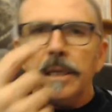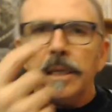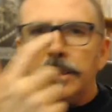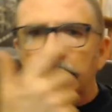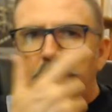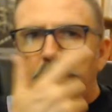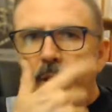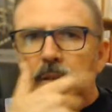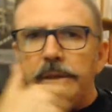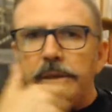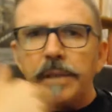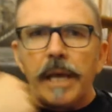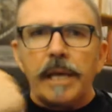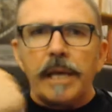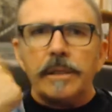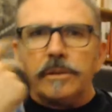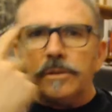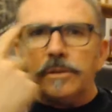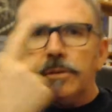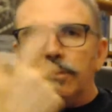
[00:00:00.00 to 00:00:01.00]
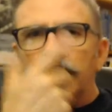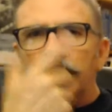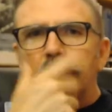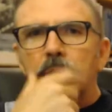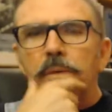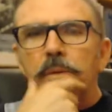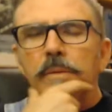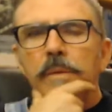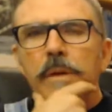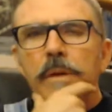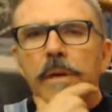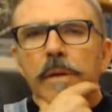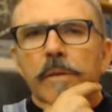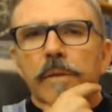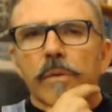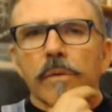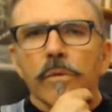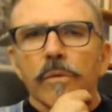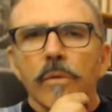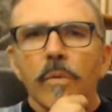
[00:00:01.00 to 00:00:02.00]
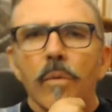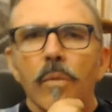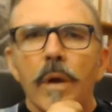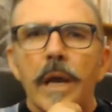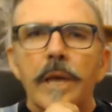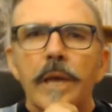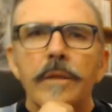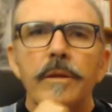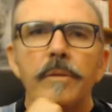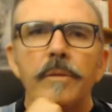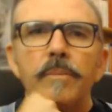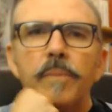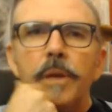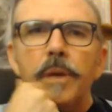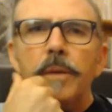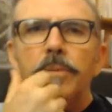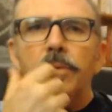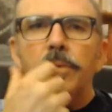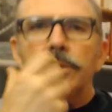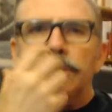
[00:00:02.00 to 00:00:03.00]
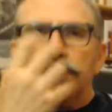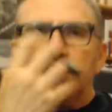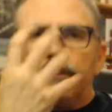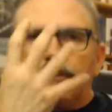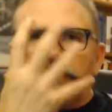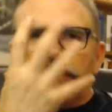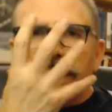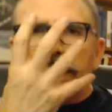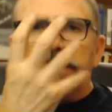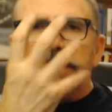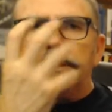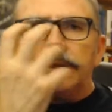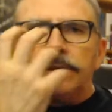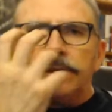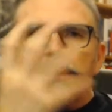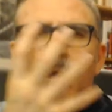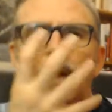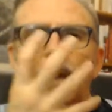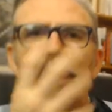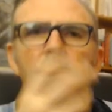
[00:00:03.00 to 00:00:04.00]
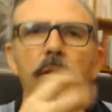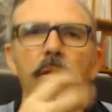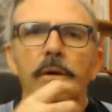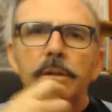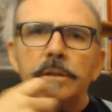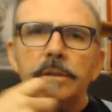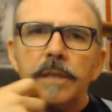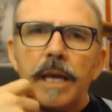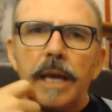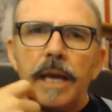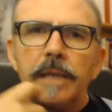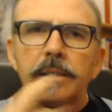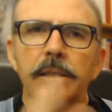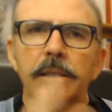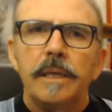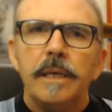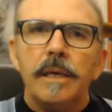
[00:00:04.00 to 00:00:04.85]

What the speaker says: Just that sort of the way that people's faces, eye contact.